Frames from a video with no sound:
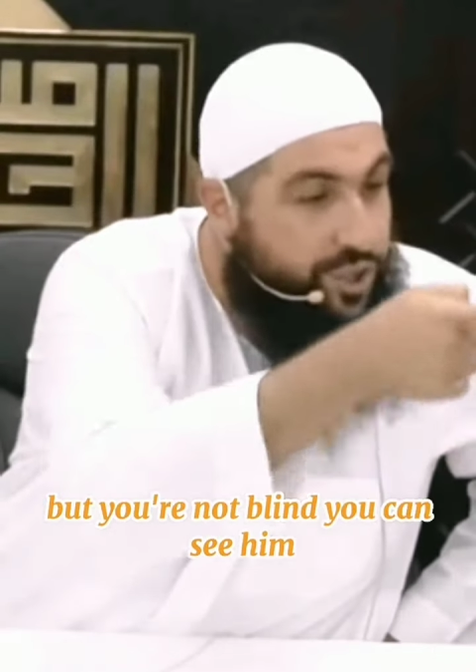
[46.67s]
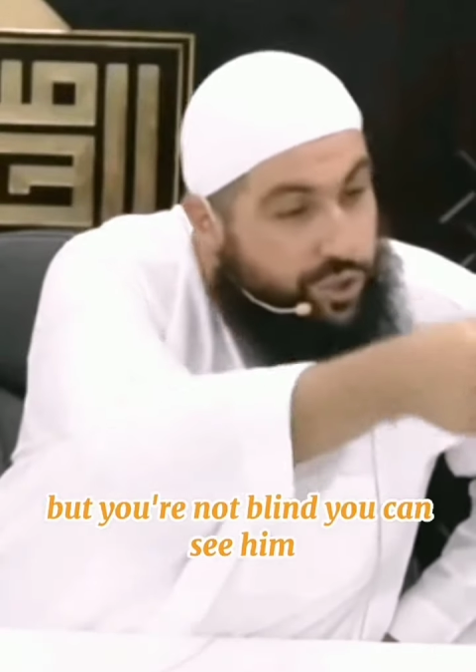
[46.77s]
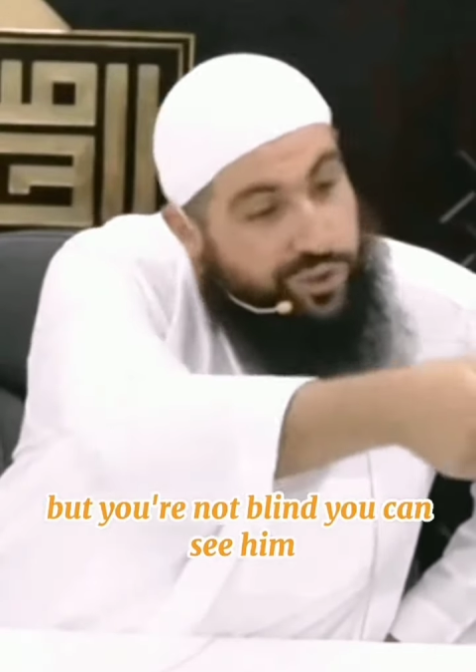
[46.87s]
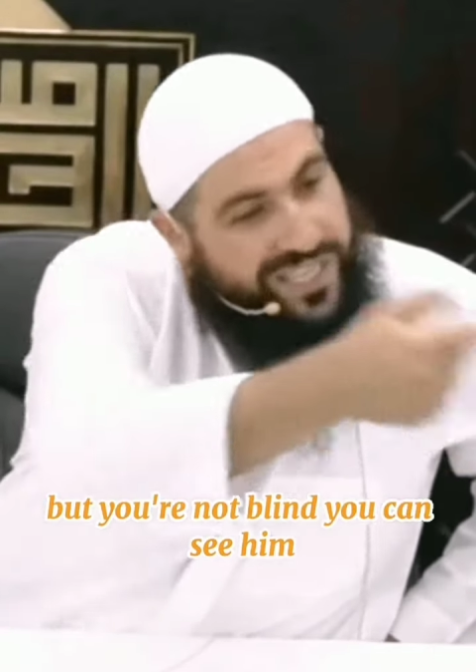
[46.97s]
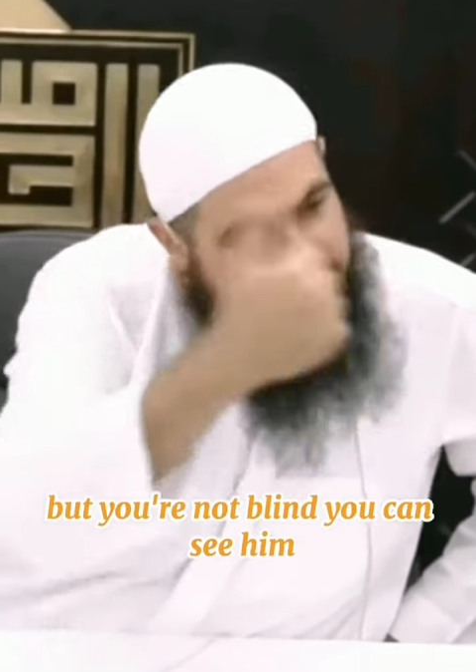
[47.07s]

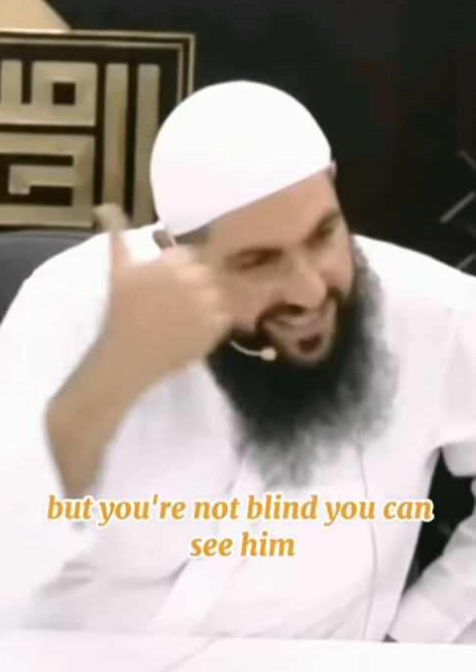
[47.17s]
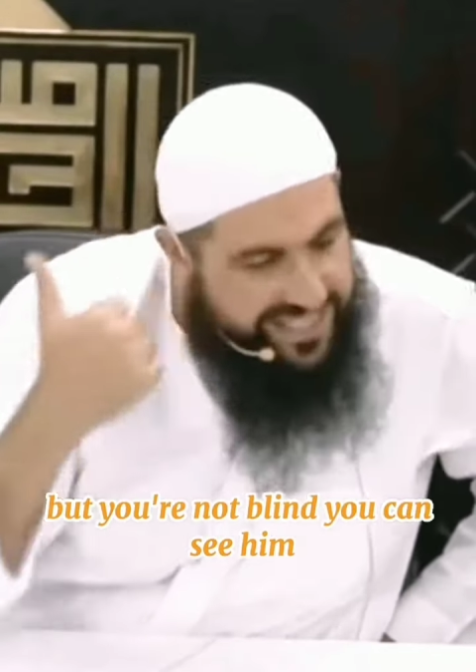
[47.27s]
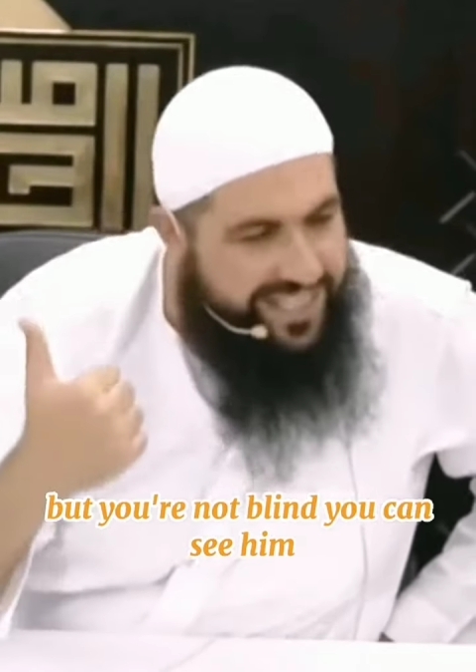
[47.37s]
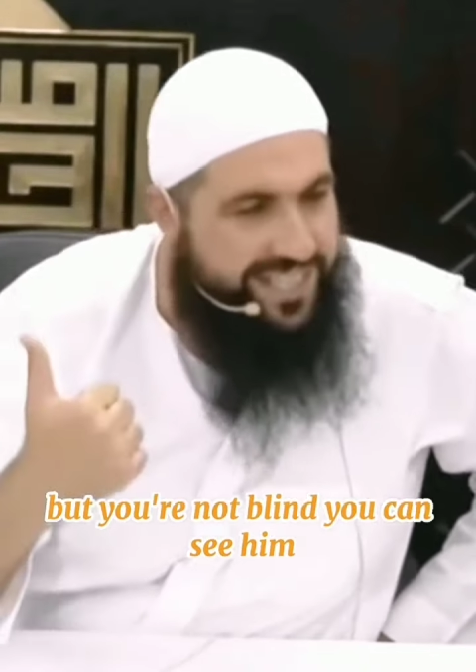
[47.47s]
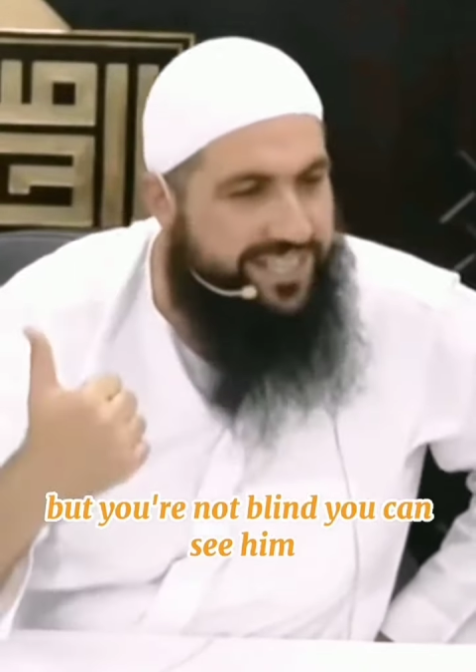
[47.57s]
you can
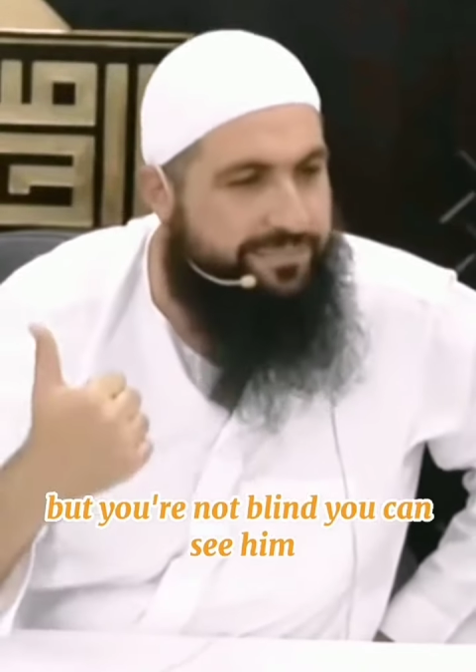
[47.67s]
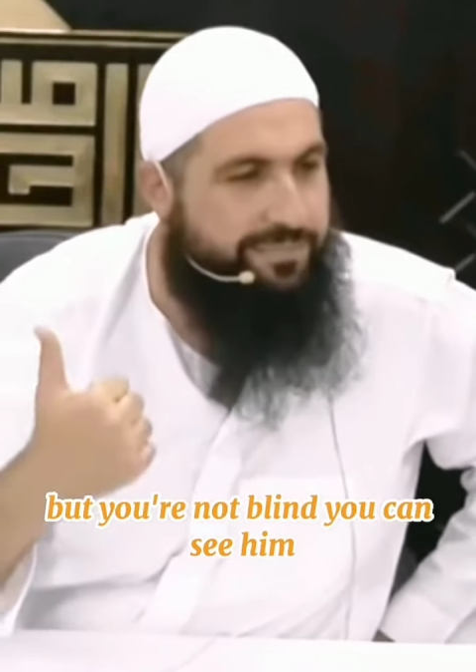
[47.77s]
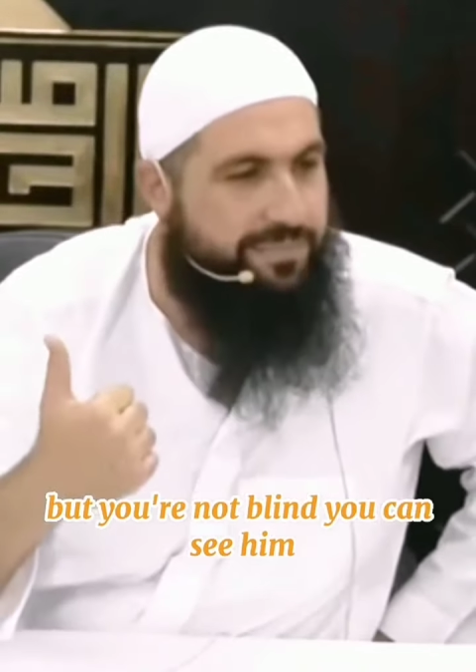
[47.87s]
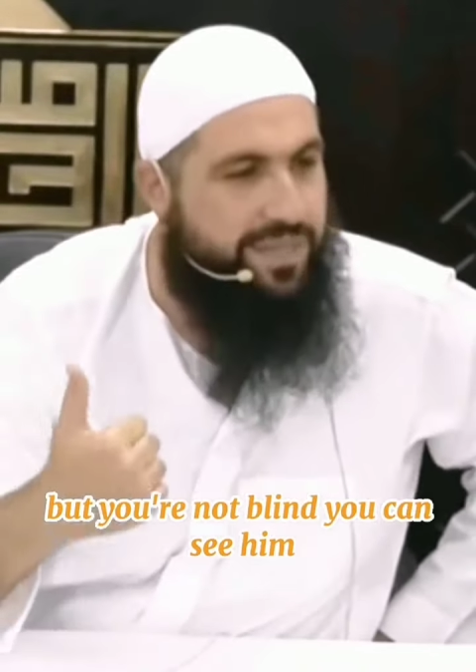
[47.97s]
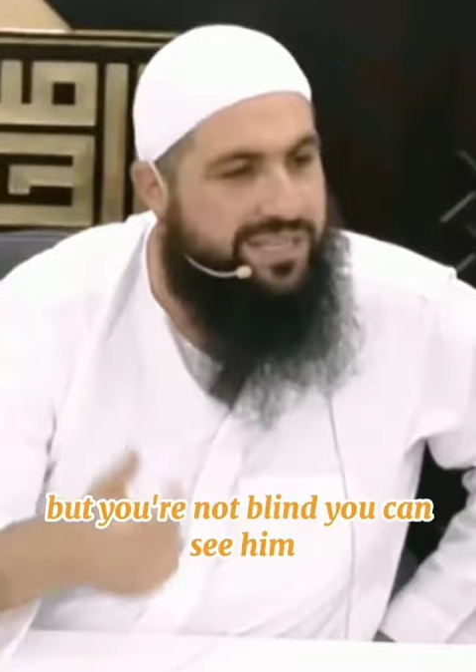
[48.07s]
see
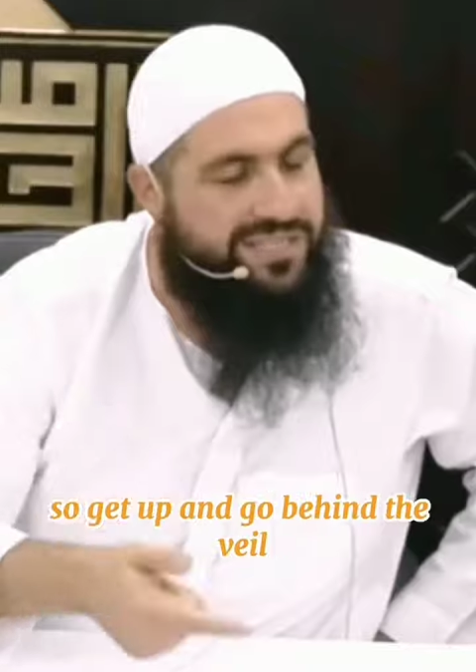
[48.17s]
him.